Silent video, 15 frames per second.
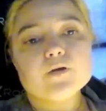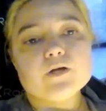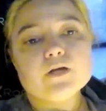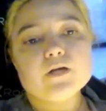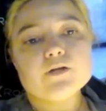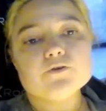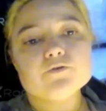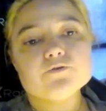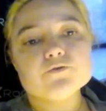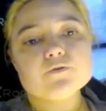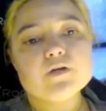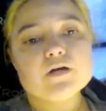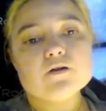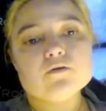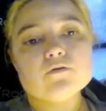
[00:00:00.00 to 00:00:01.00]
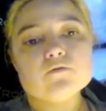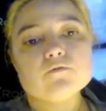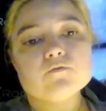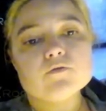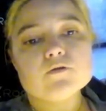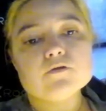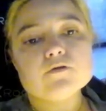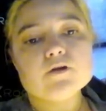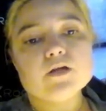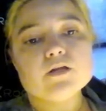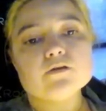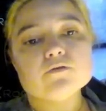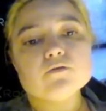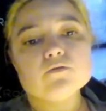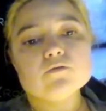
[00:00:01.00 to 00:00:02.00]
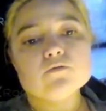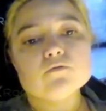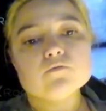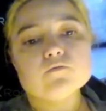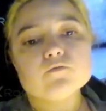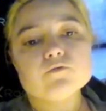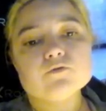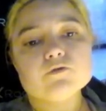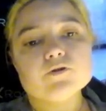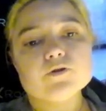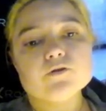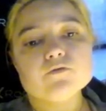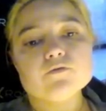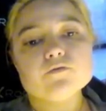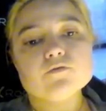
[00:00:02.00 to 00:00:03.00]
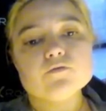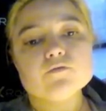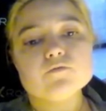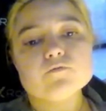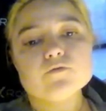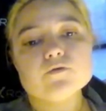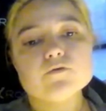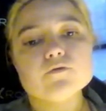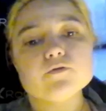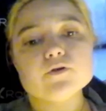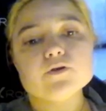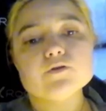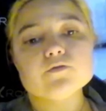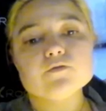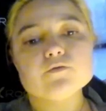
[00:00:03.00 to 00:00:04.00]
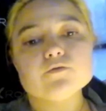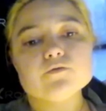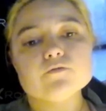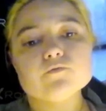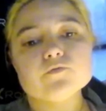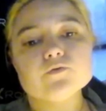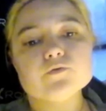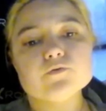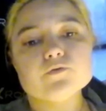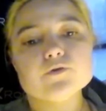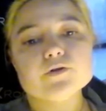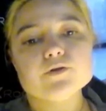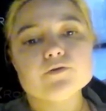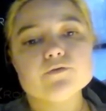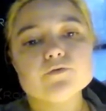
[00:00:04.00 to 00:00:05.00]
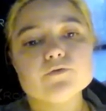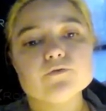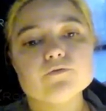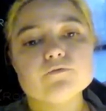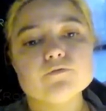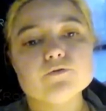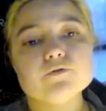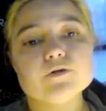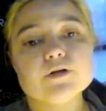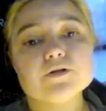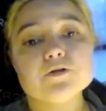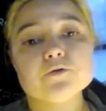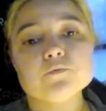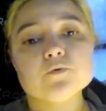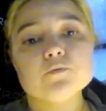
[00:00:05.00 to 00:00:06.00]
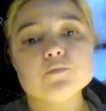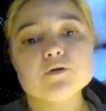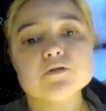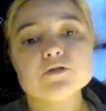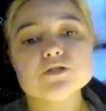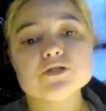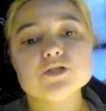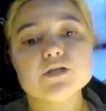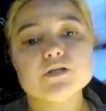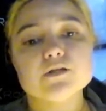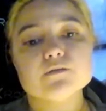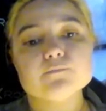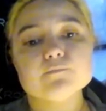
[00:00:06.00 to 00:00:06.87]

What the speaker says: And you do that over and over and over and over and over, and you will build a chain.